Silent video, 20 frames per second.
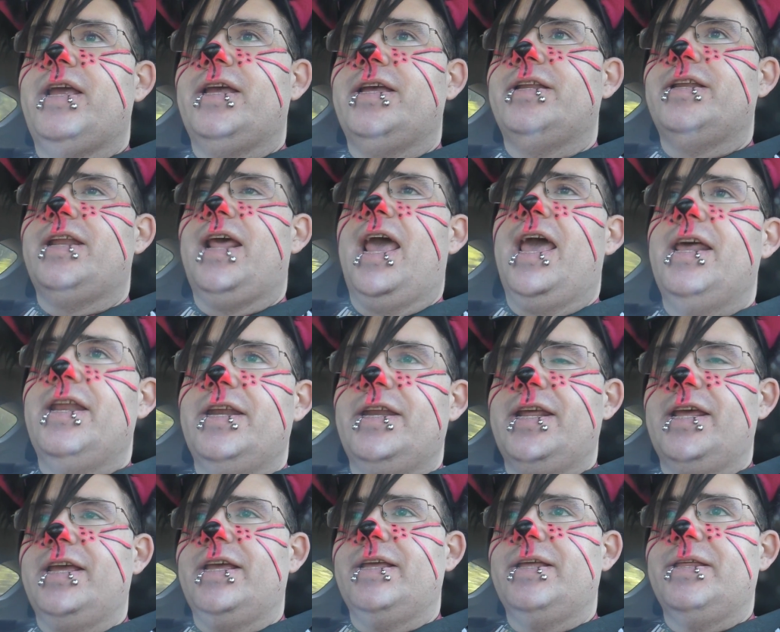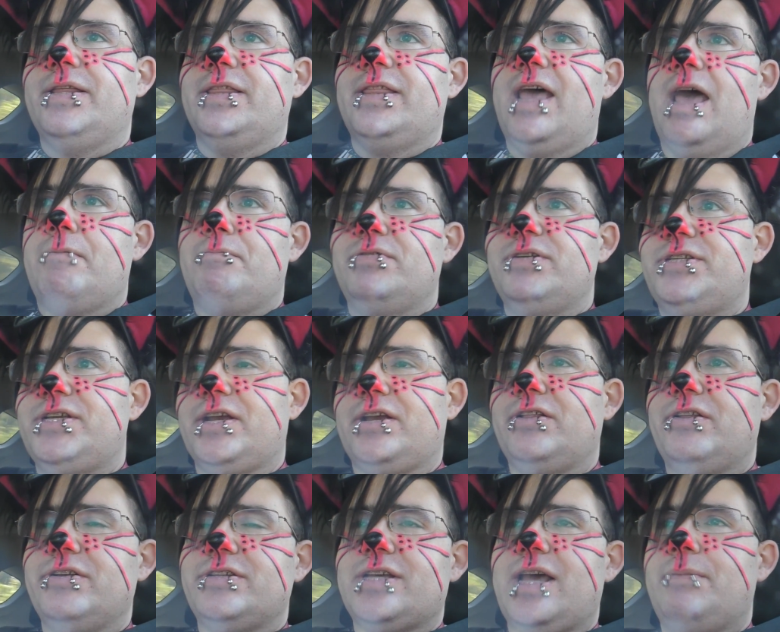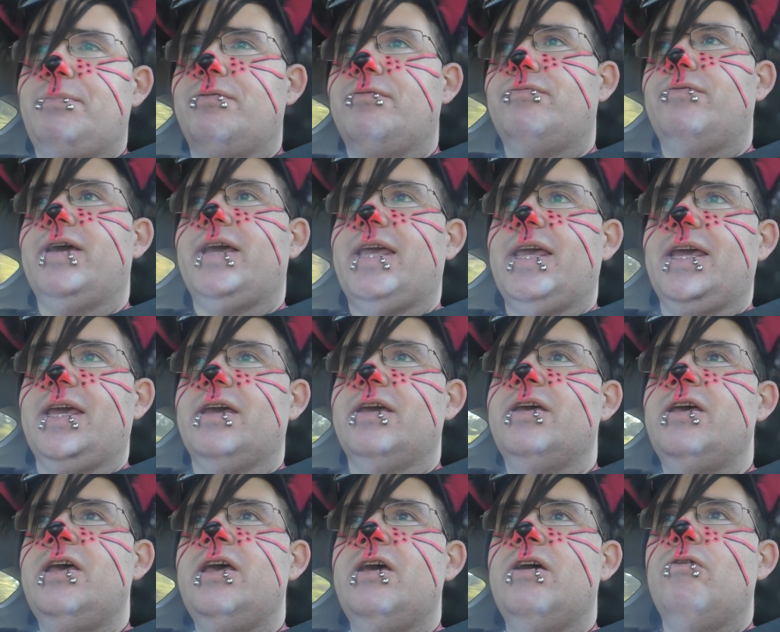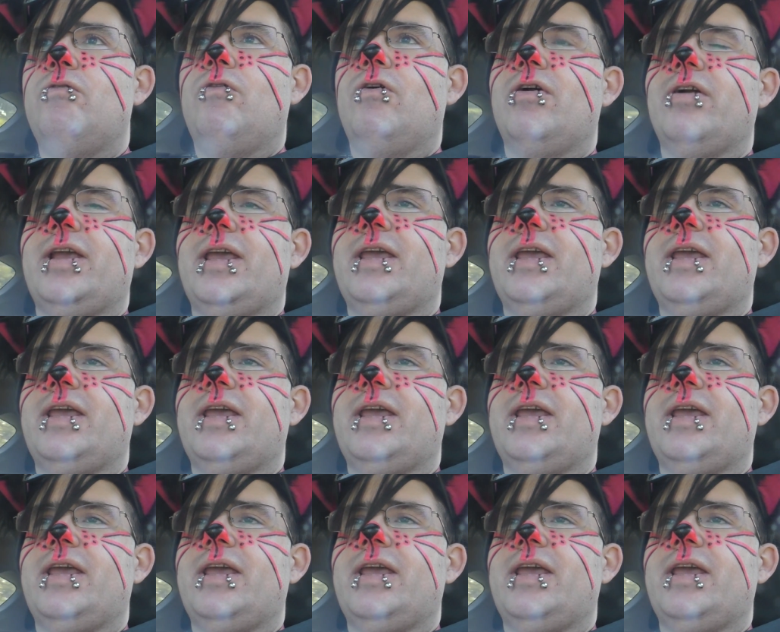in editing that particular type of wiki or